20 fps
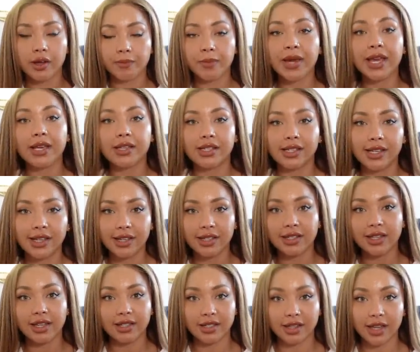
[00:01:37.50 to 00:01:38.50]
pieces
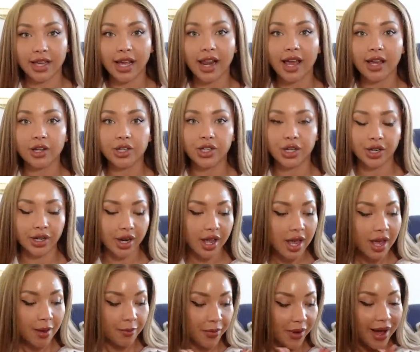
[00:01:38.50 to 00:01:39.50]
into the collection,
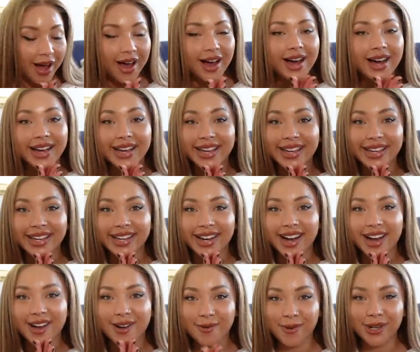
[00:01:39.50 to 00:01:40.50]
but I
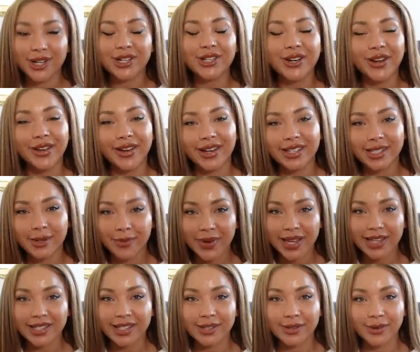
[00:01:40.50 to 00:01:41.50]
want to show you guys the
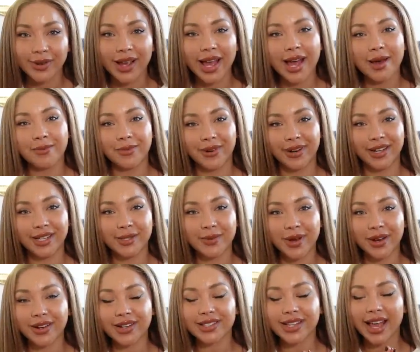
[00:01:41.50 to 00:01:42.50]
pieces on camera as
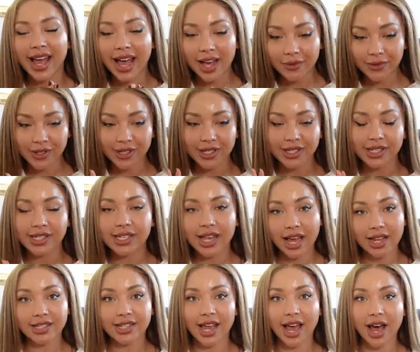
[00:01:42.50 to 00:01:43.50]
well because I haven't
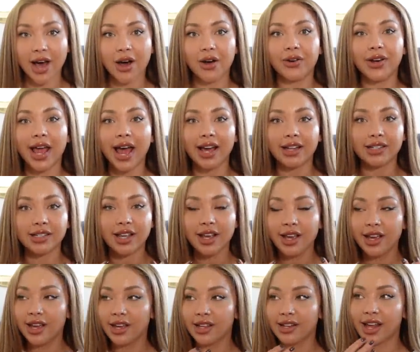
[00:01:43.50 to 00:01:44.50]
sat down and
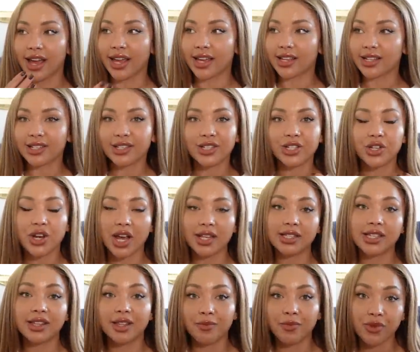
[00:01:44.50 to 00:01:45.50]
like
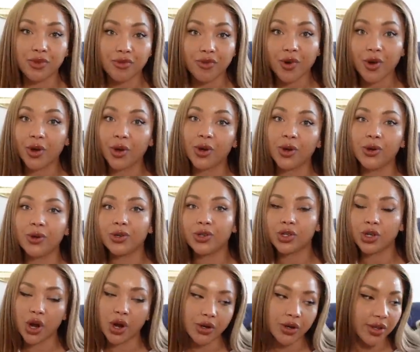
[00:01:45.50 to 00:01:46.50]
chatted them through,
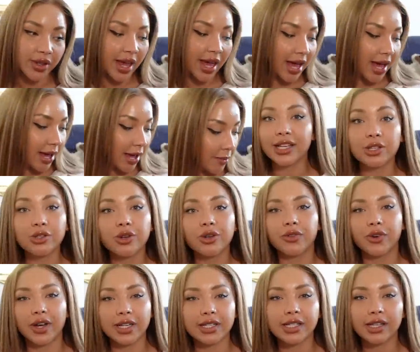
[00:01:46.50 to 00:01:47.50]
shown you their sort of
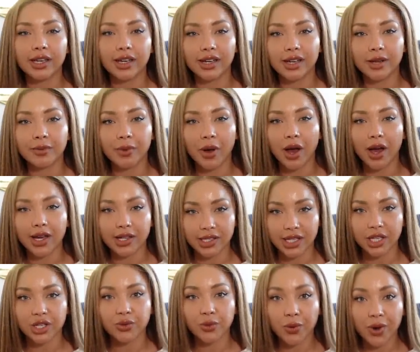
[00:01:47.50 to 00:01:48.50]
idea behind
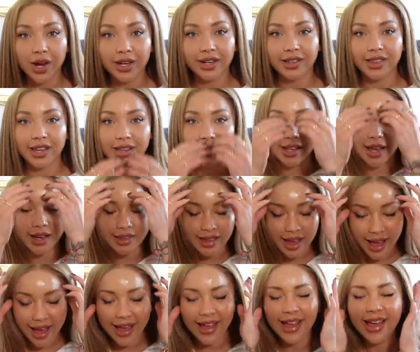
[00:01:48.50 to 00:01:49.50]
each one and things like
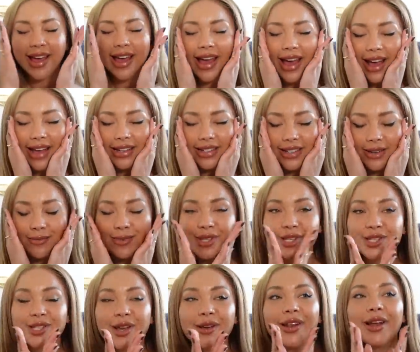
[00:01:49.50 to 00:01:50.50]
that. And I'm
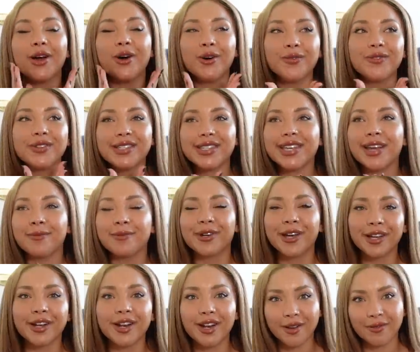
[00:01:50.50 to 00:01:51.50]
so like, obviously I'm
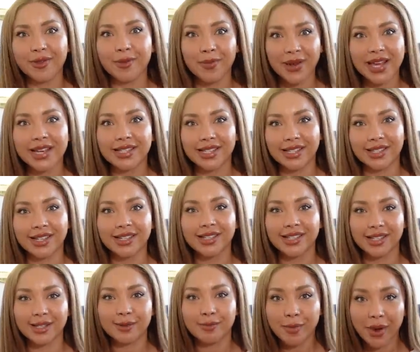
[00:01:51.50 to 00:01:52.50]
gonna love the pieces because
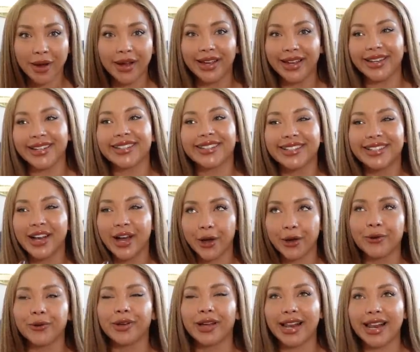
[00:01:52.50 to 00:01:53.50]
it's my
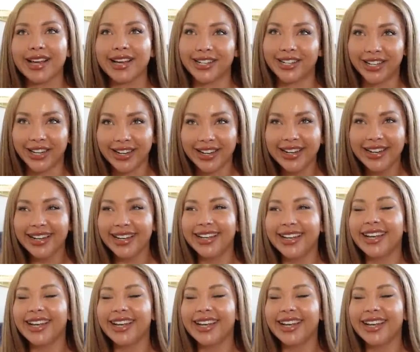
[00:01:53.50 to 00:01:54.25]
own collection.